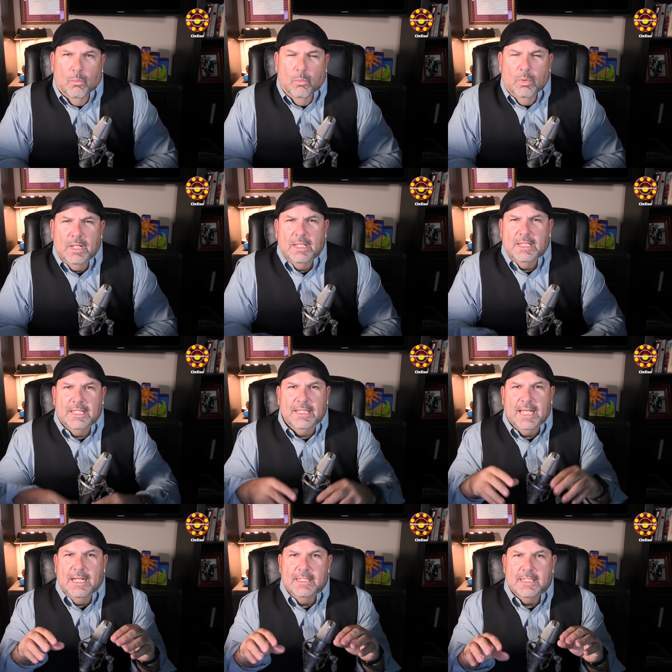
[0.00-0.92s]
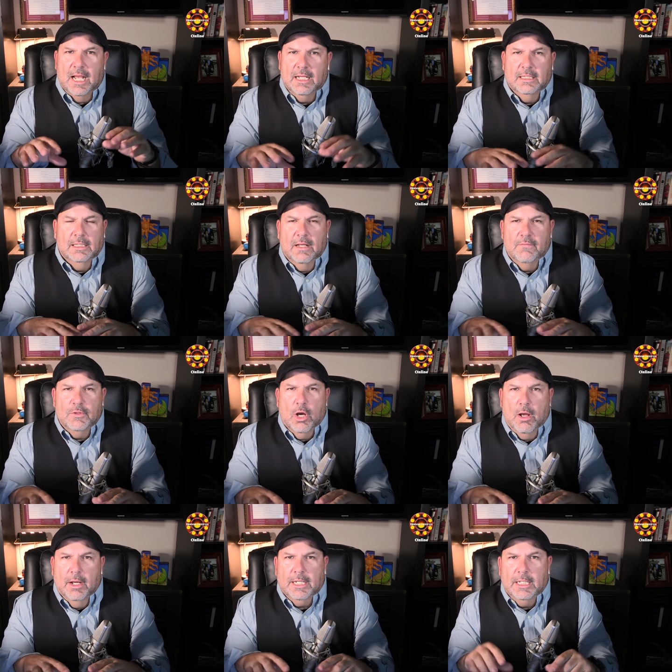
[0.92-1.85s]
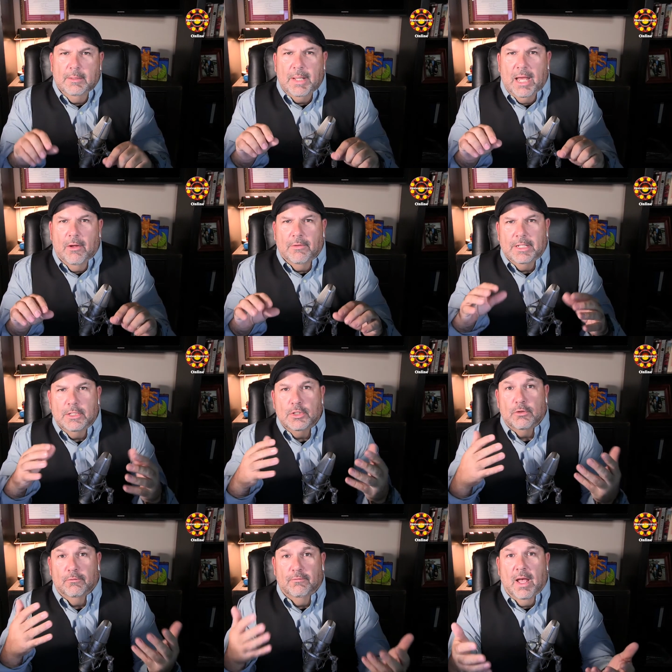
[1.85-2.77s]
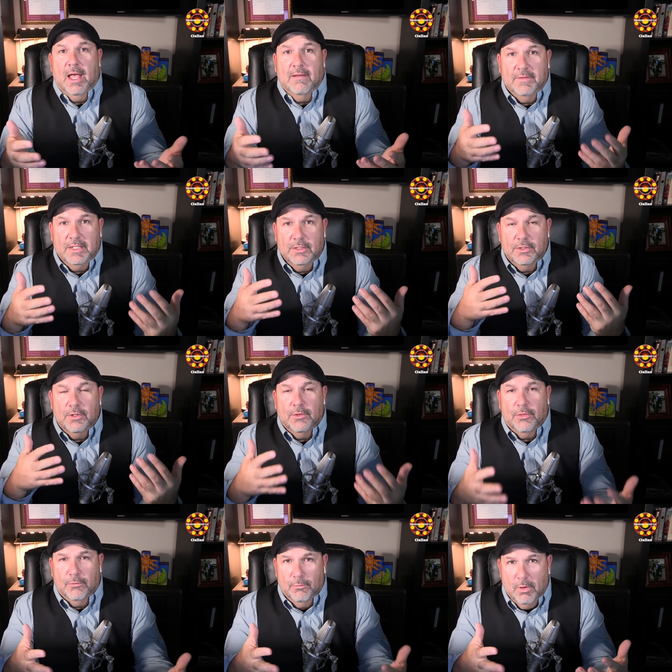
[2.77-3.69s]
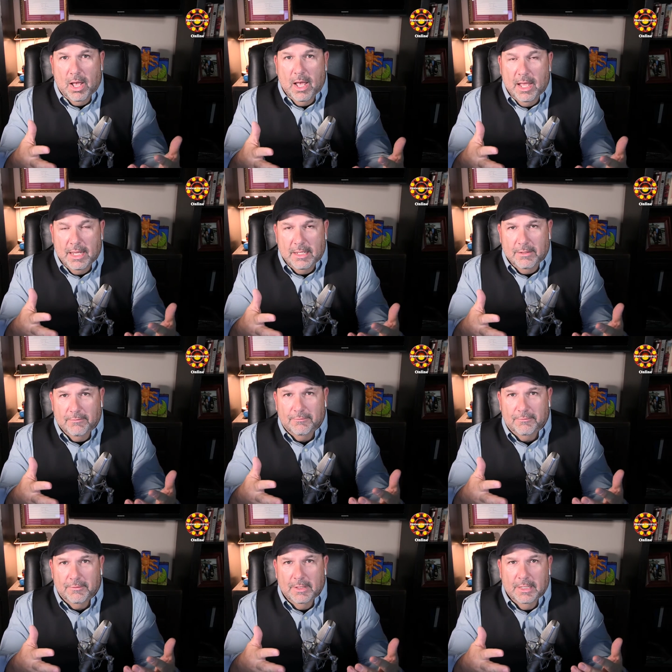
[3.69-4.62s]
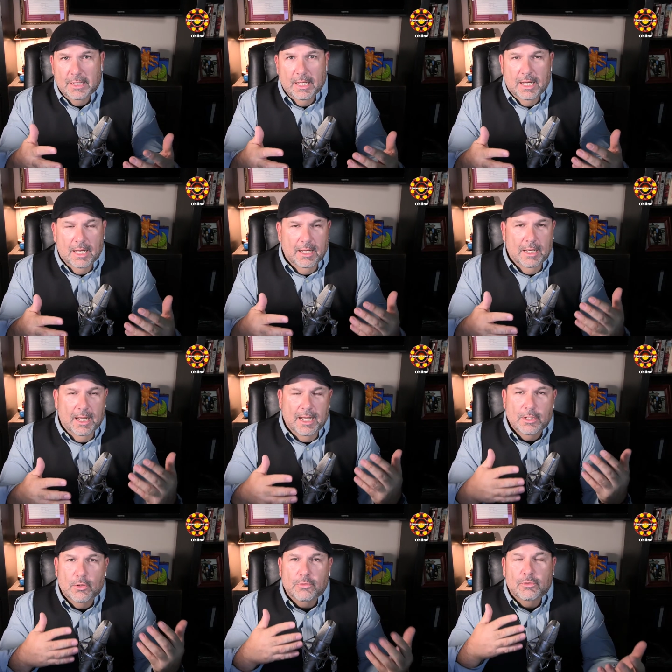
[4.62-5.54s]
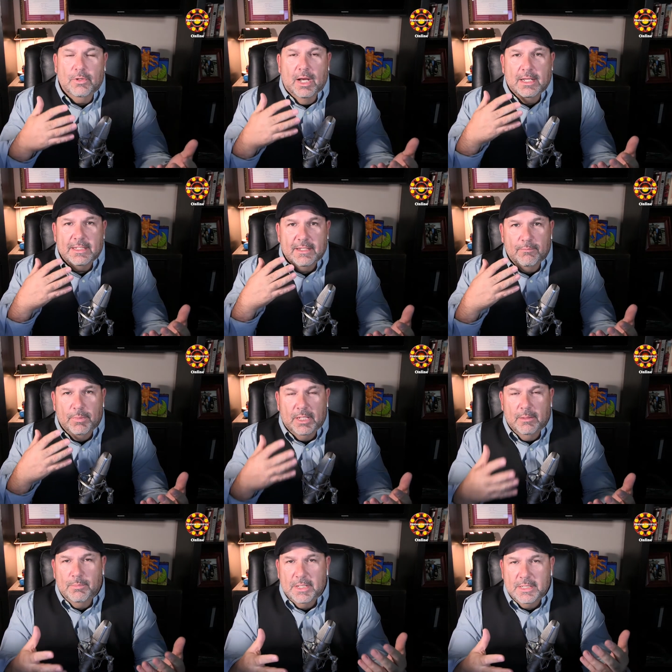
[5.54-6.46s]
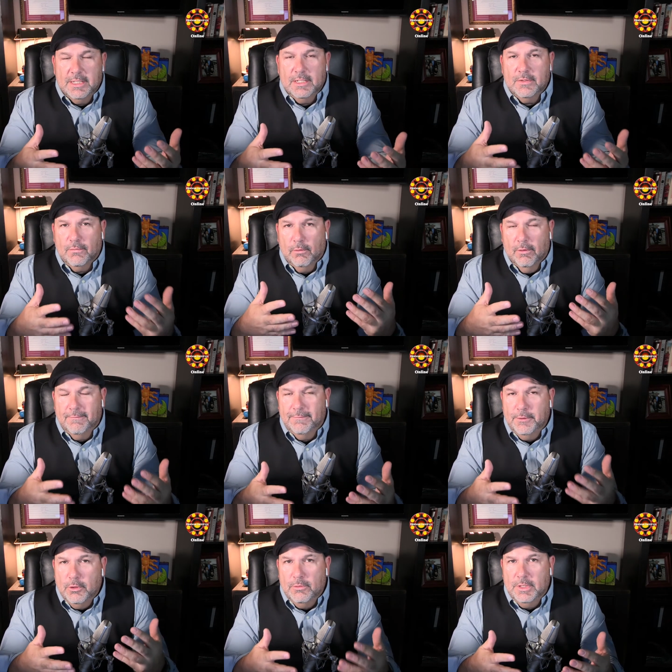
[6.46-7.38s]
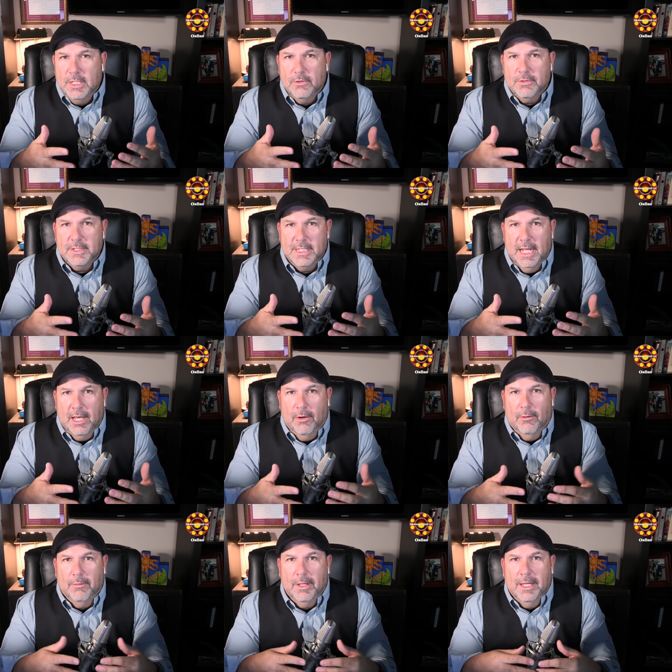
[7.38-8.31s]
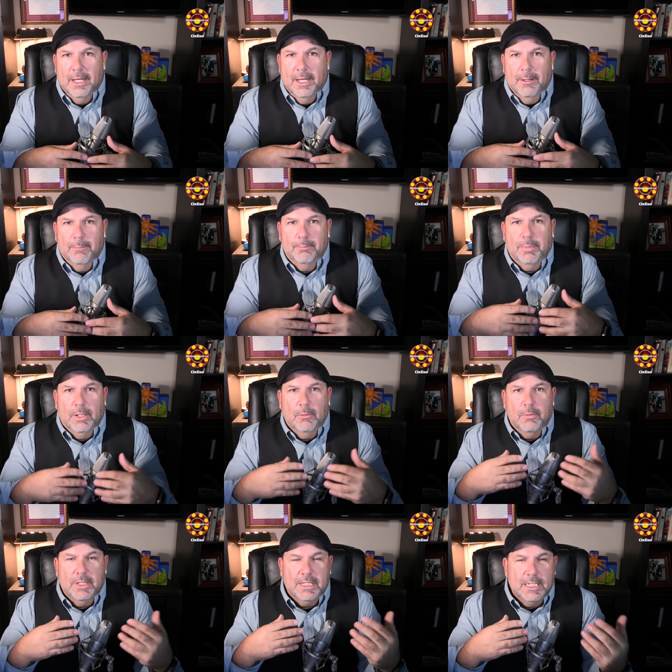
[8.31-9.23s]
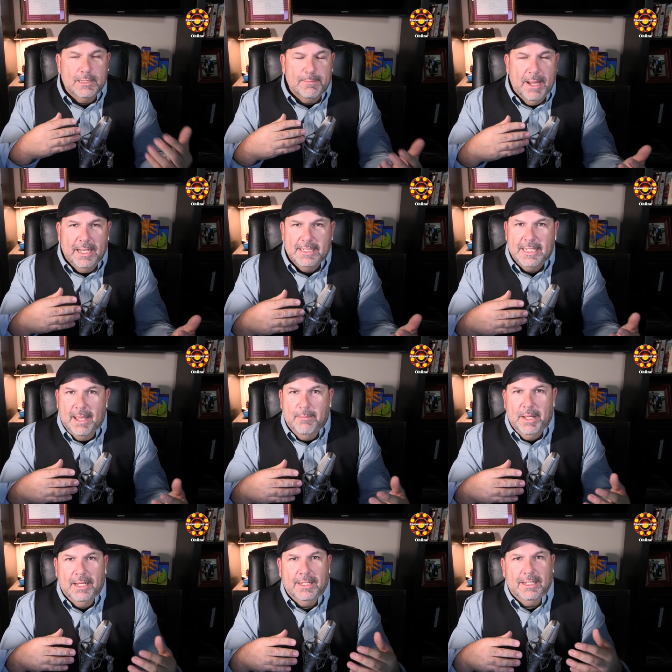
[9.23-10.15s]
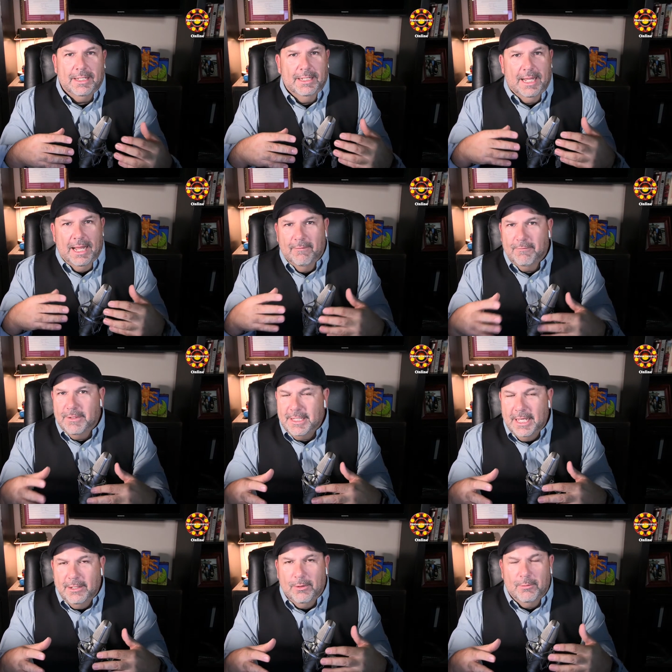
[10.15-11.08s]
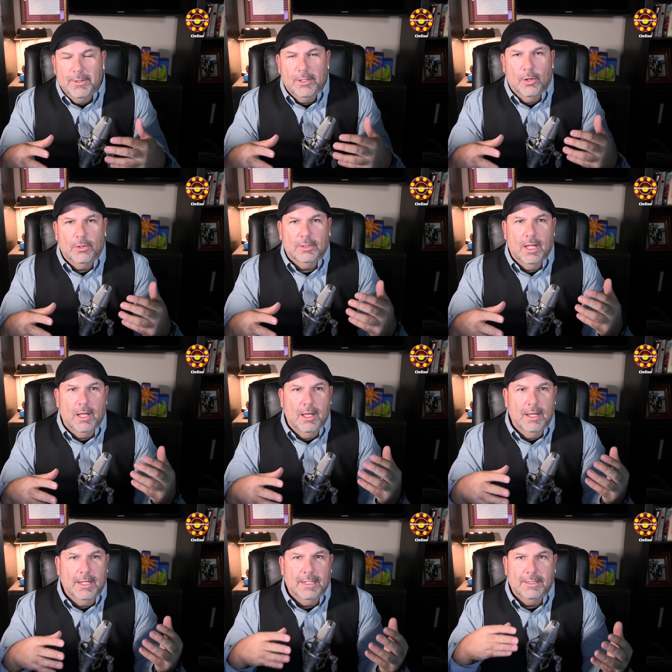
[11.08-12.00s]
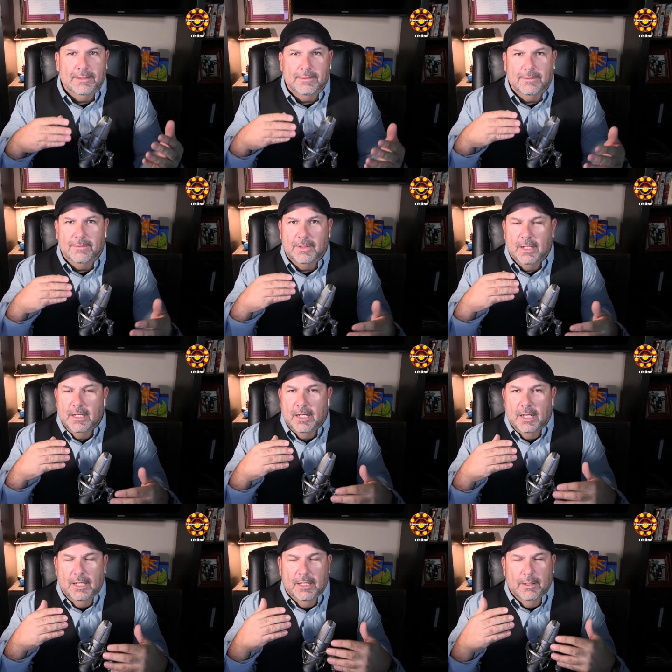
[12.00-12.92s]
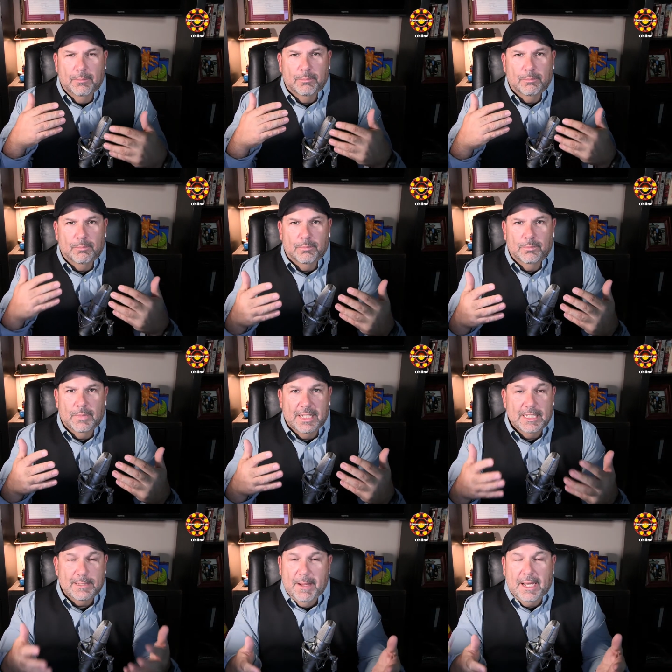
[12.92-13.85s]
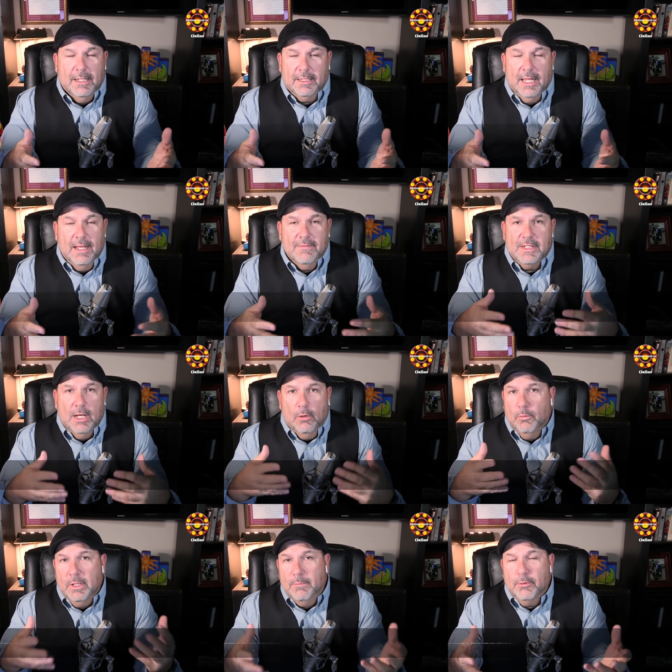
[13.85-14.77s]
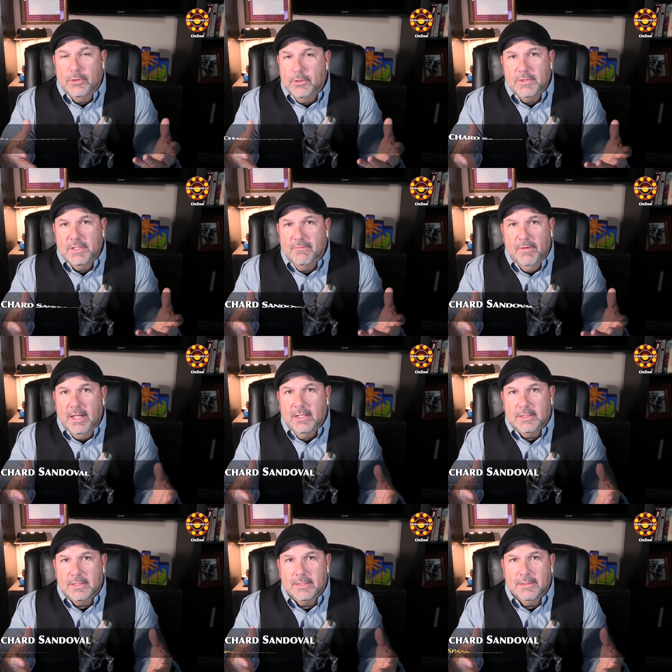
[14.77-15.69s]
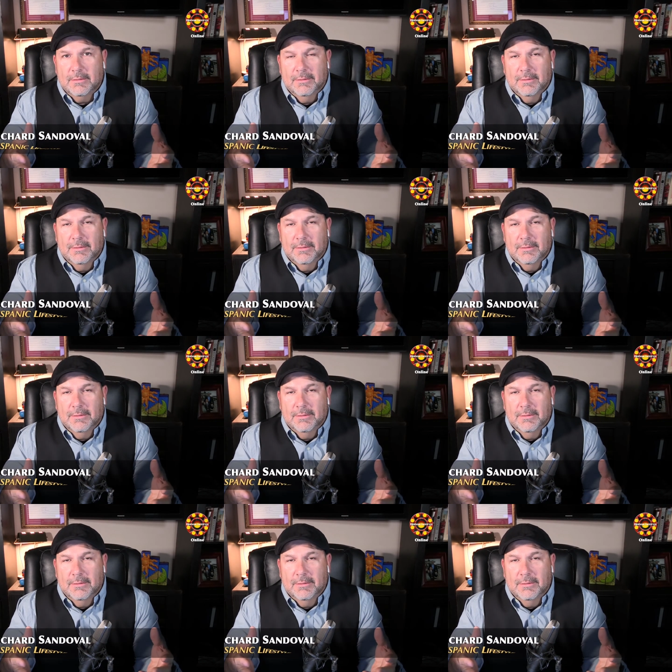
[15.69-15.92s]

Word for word: one of the things I love talking about is surviving to thrive. Uh, I know you guys have been in business for a few years now, but with this pandemic and everything going online and uh, Hispanic lifestyle, we produce events